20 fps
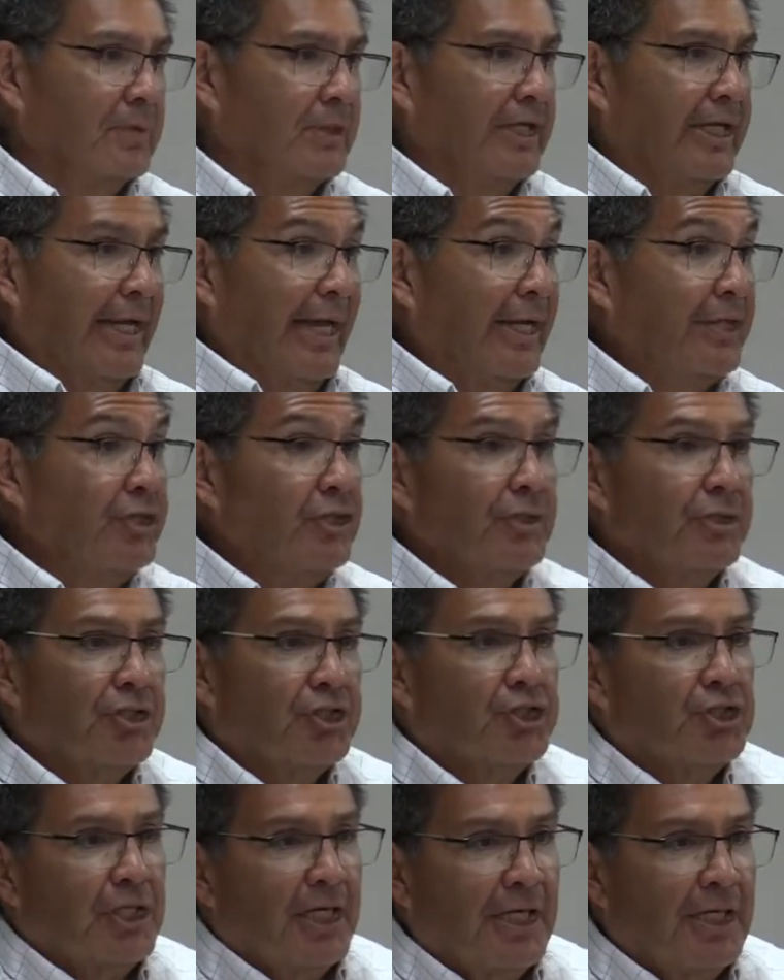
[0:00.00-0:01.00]
Canyon de
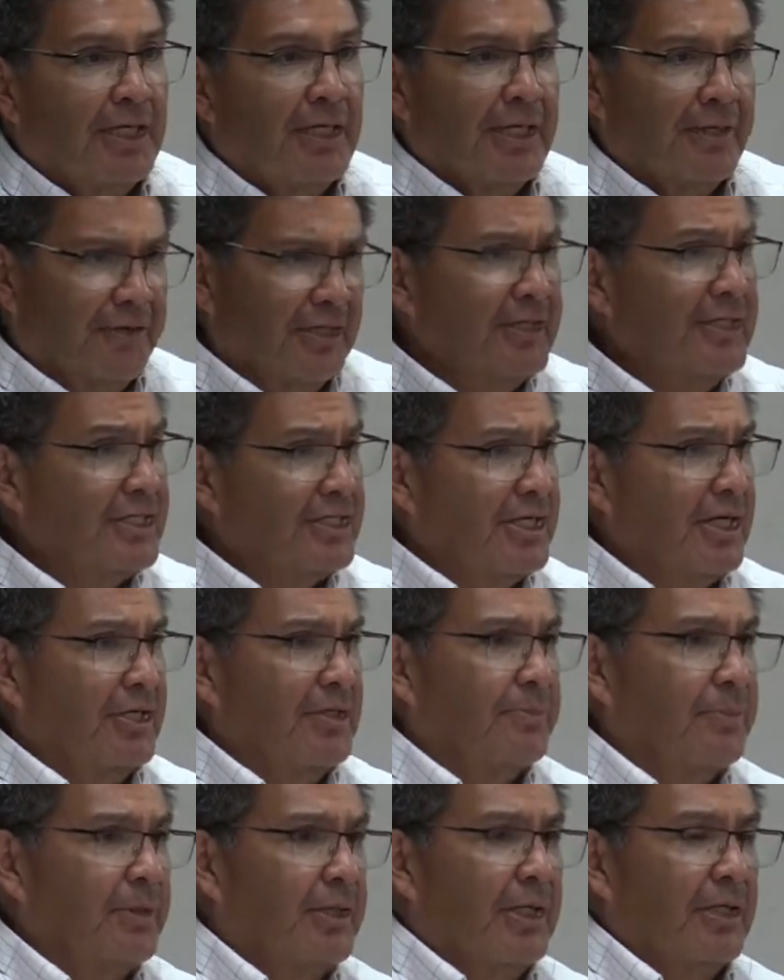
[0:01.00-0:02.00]
Chelly. I think that's how
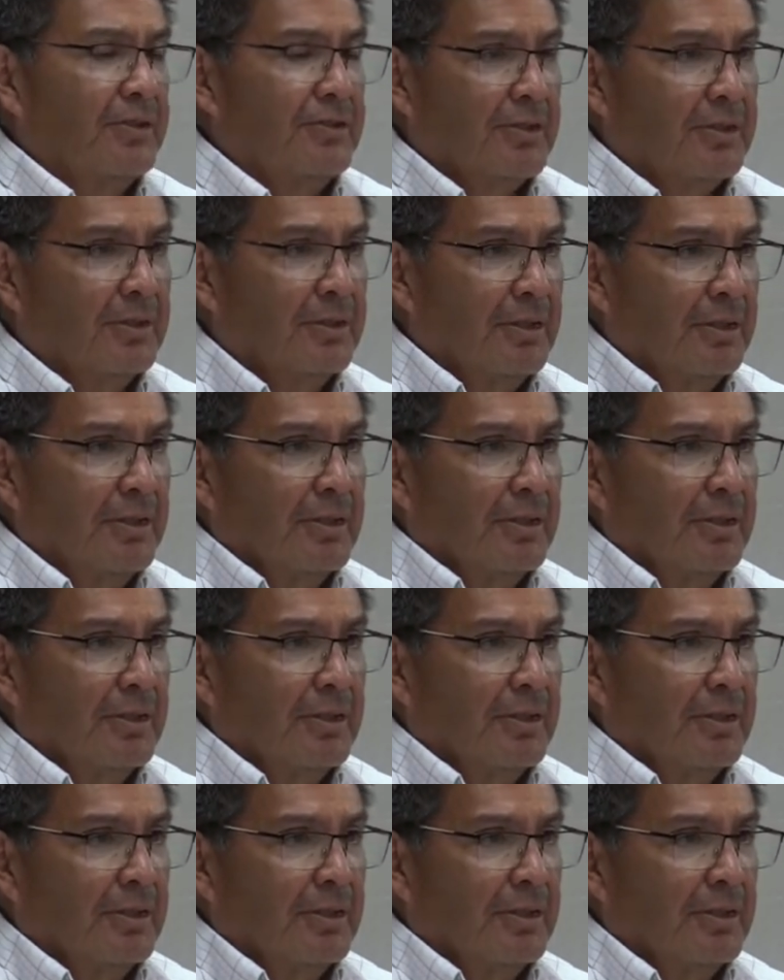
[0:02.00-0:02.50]
you pronounce it.